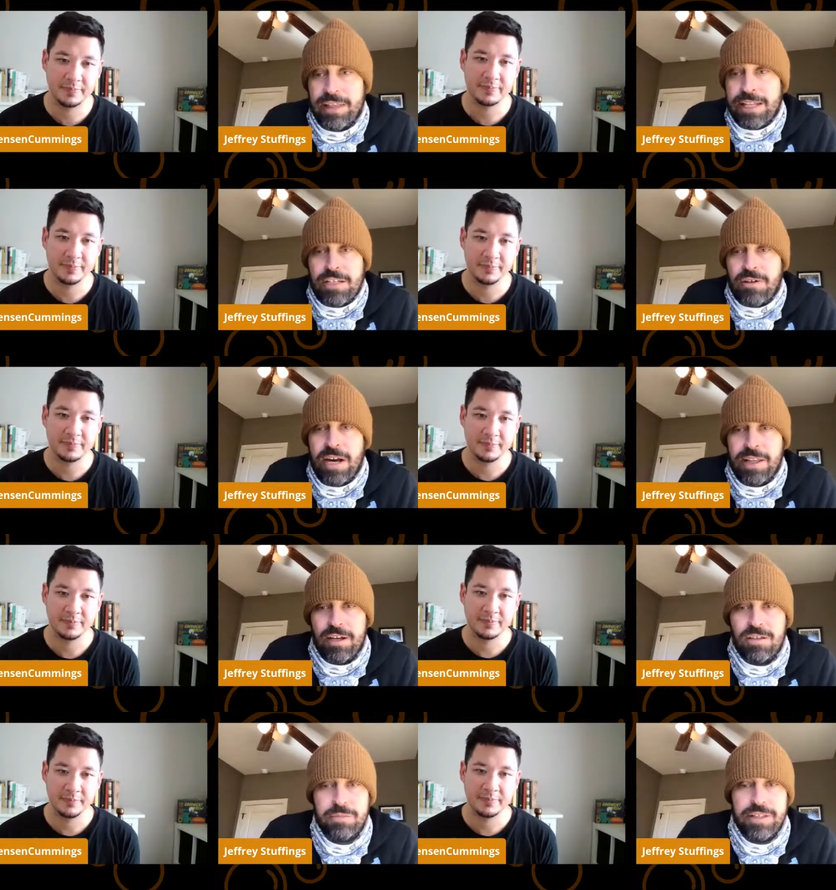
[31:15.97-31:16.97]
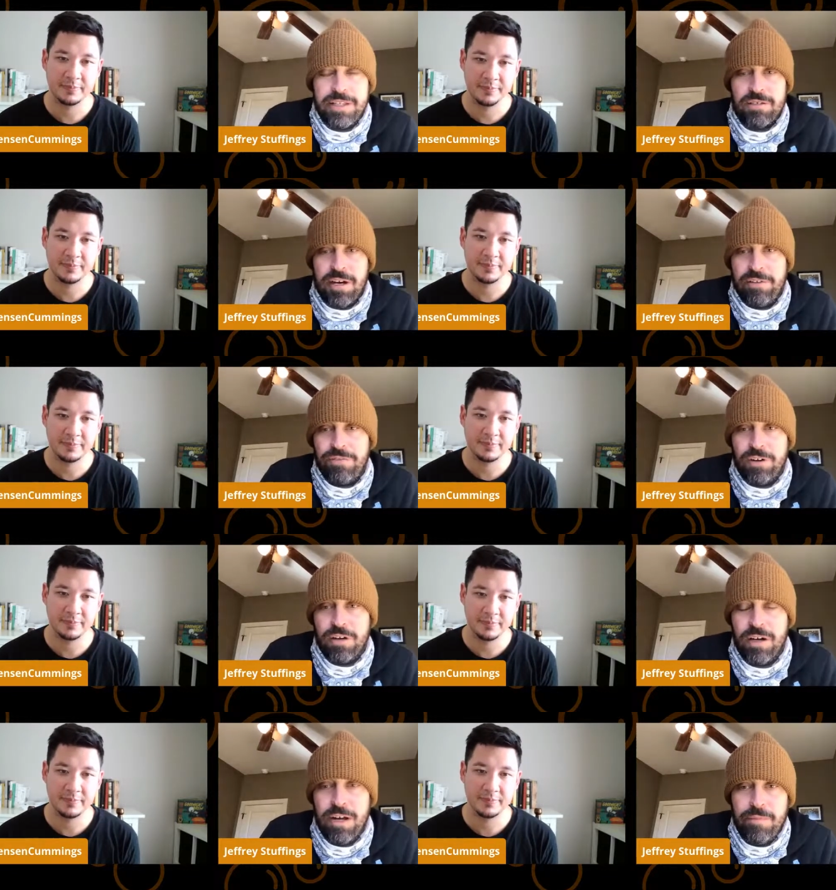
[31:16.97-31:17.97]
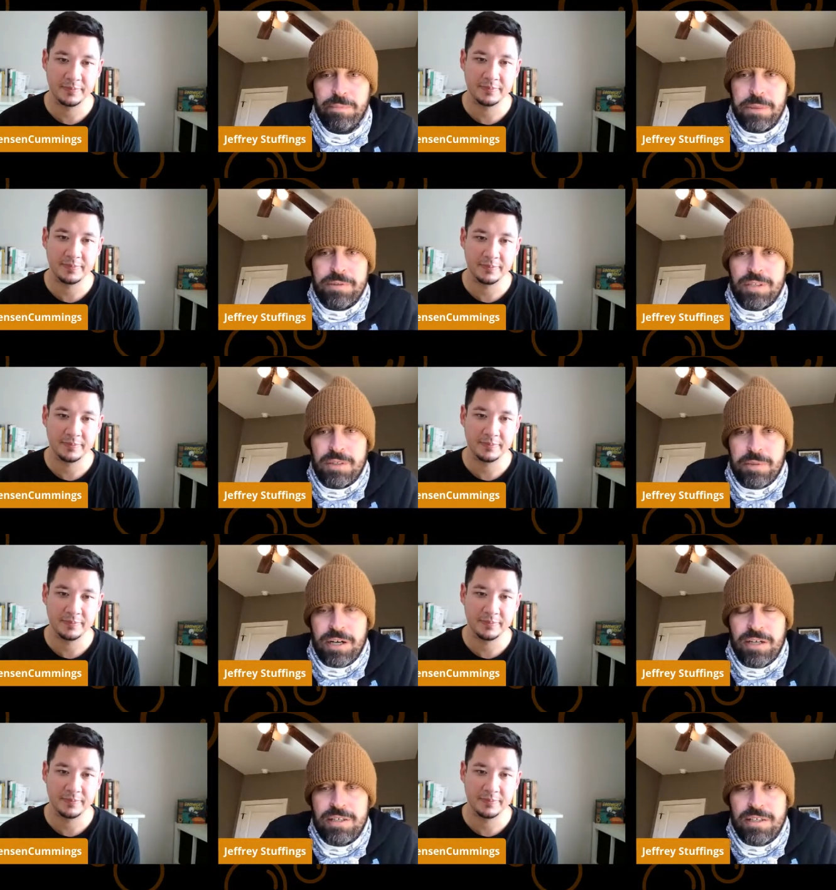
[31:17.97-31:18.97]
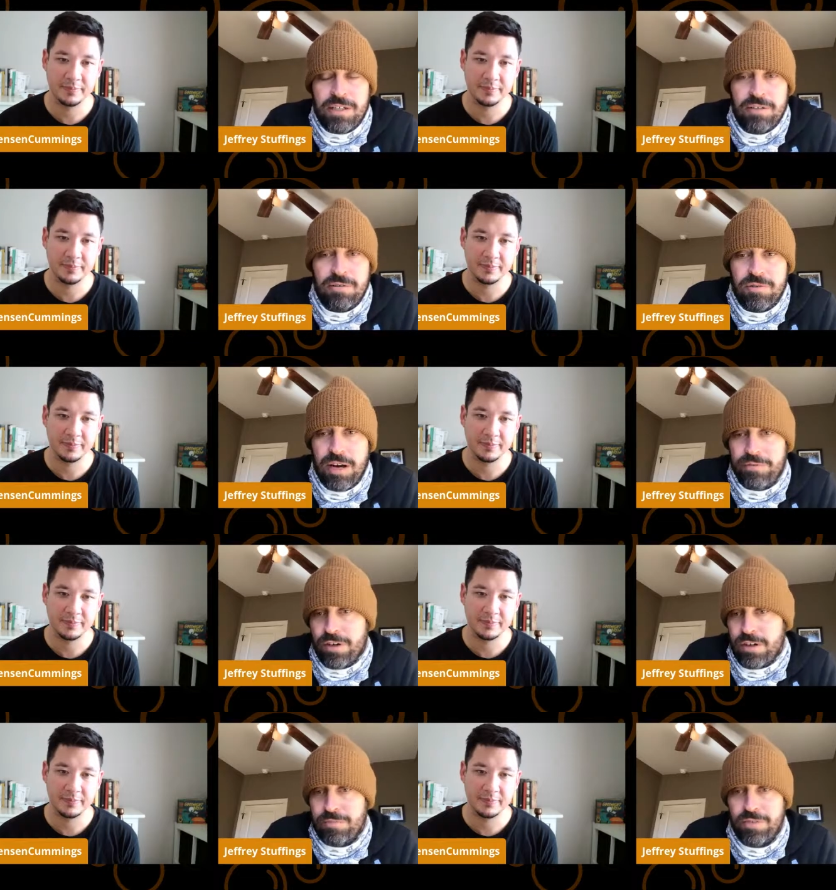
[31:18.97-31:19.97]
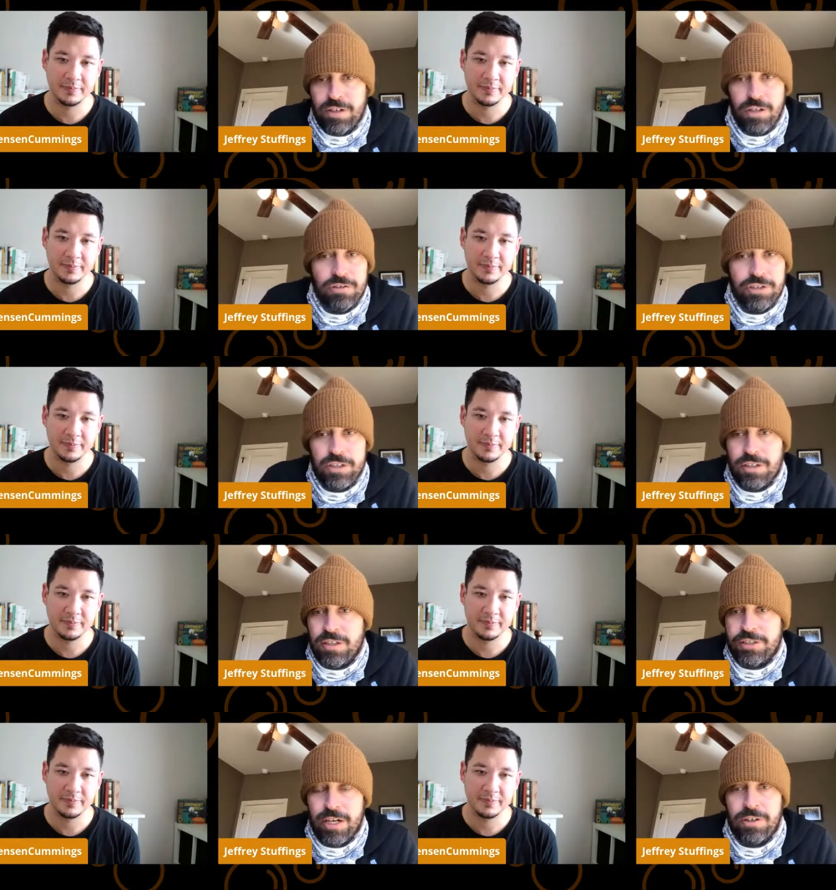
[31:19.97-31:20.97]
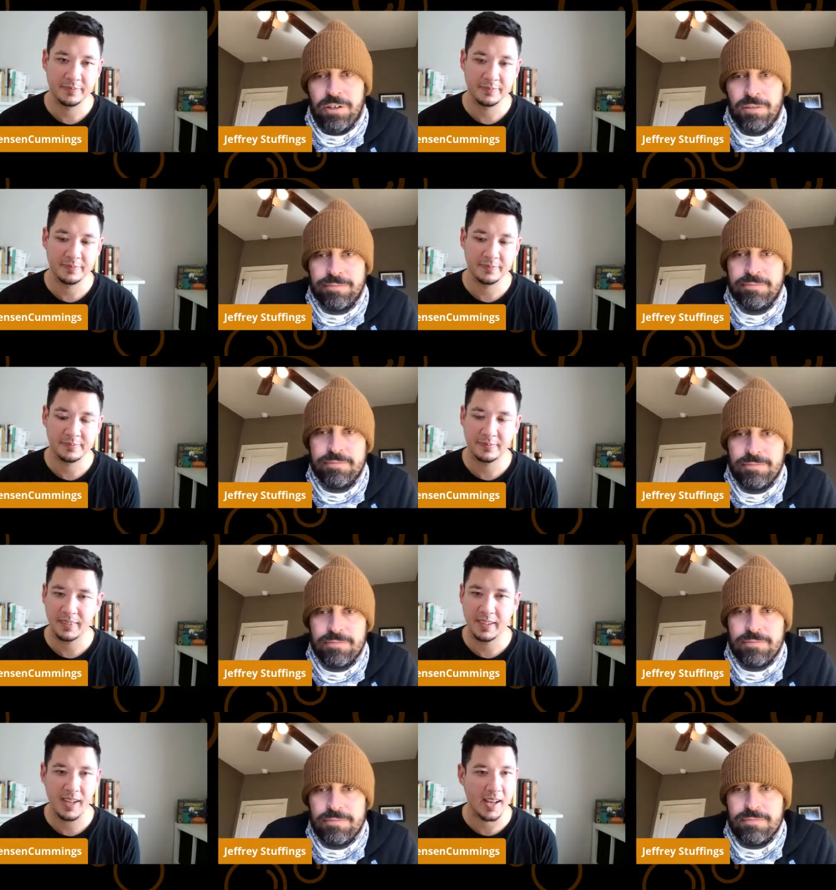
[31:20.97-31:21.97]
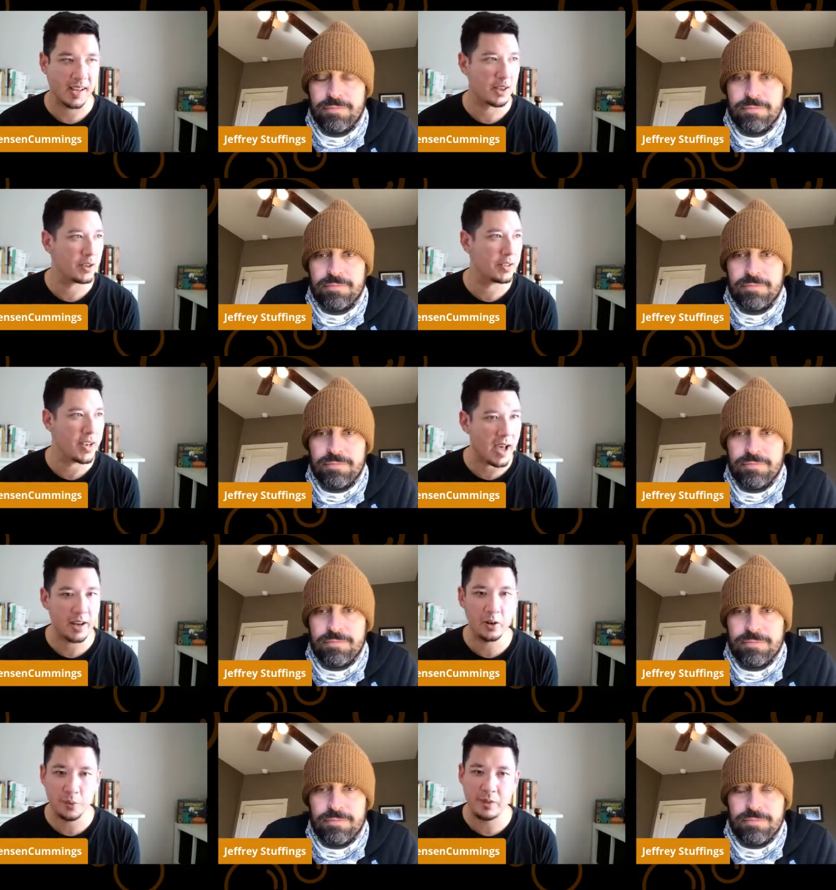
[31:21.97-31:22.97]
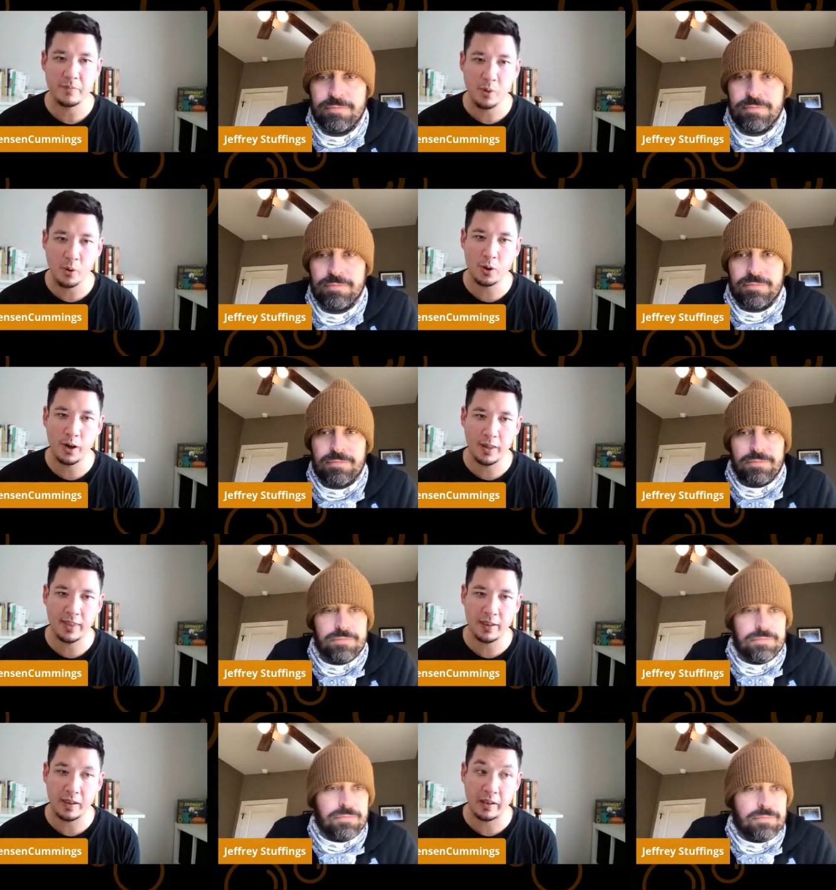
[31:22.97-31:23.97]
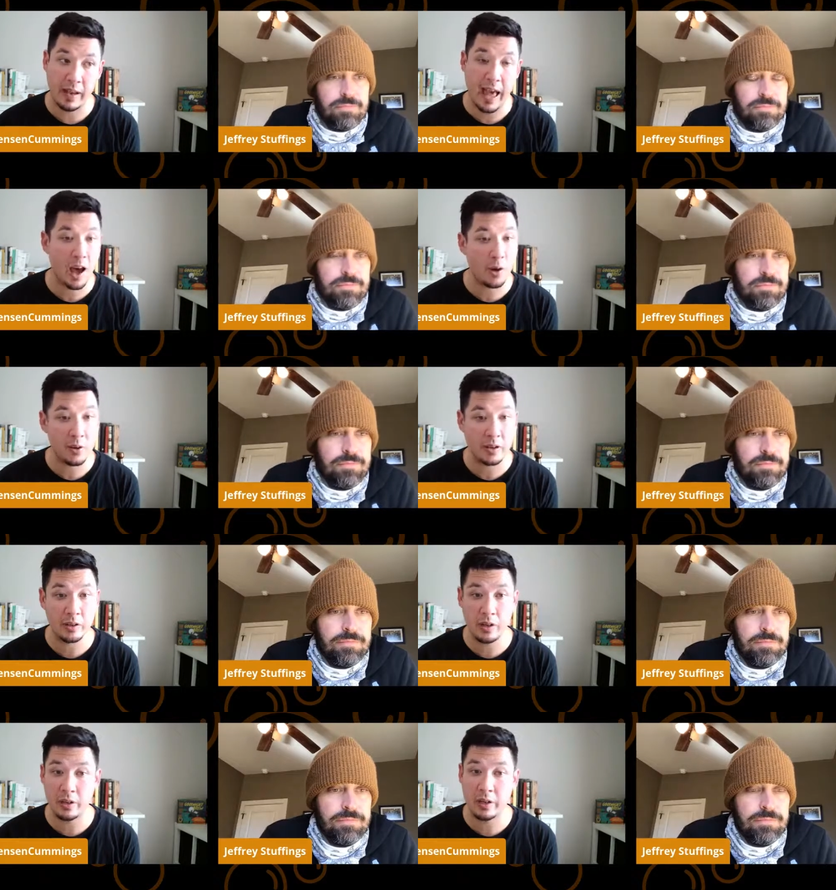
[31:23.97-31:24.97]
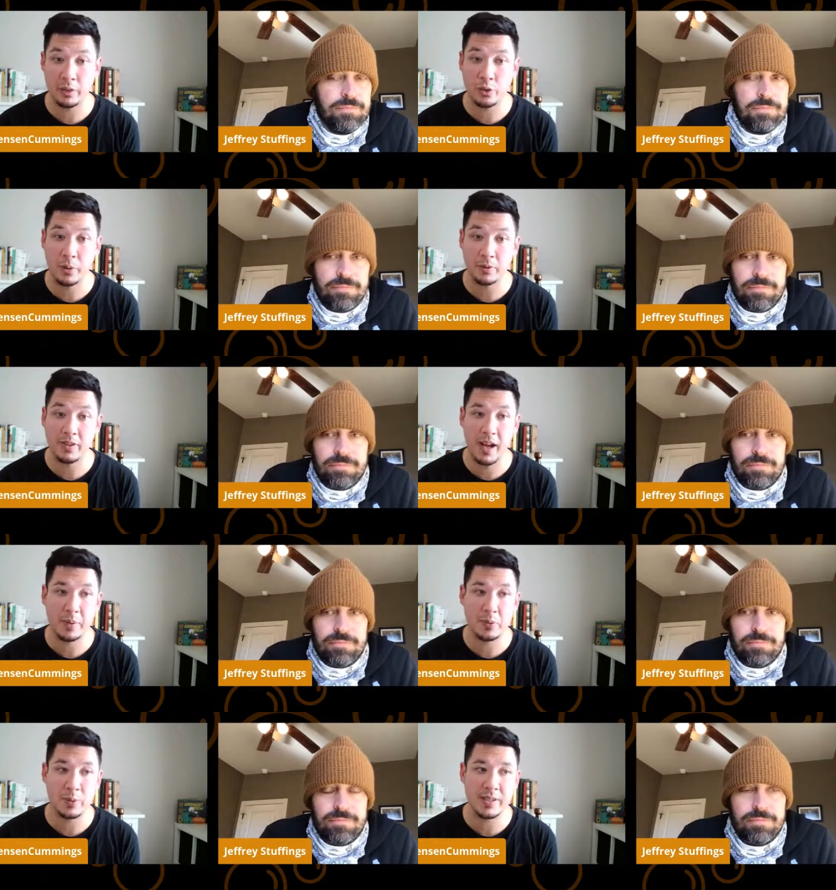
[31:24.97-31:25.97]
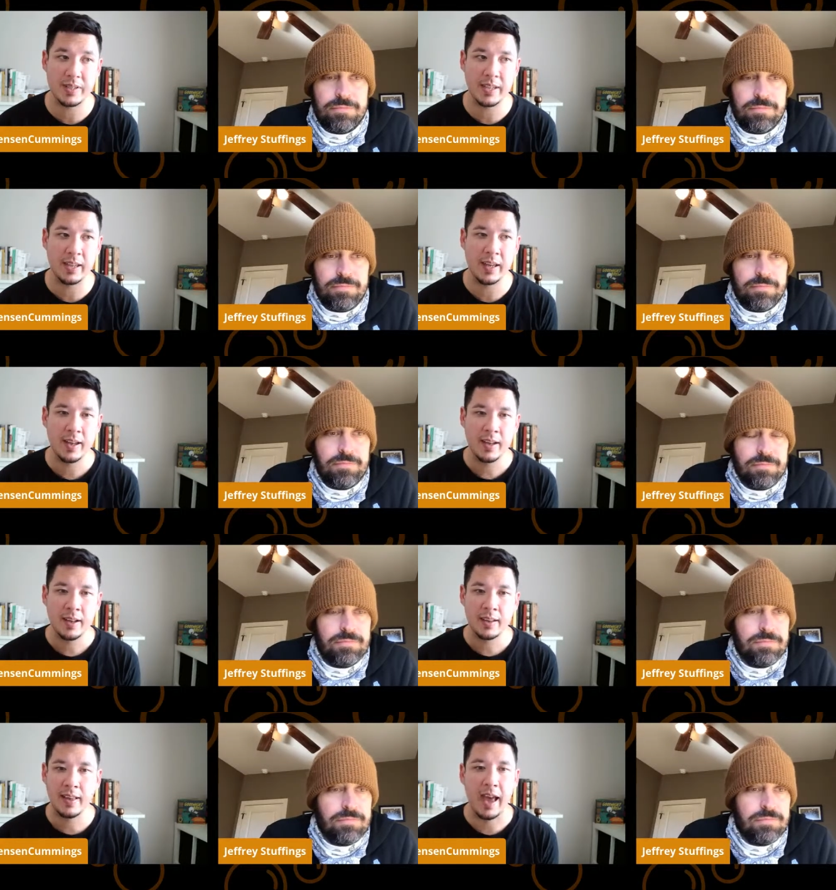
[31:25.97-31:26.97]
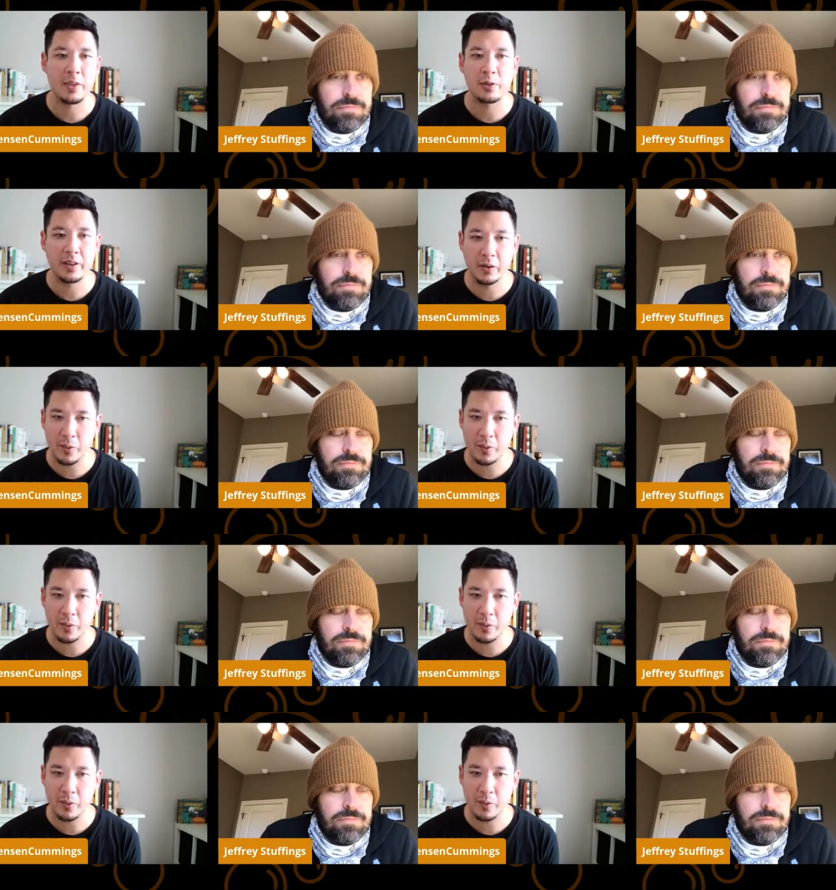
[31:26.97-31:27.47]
Speaker 1: I think that's great. I think ultimately that's great for people's experience and great for for culture in general.
Speaker 2: I could not agree more. I think now in in troubled times we see gathering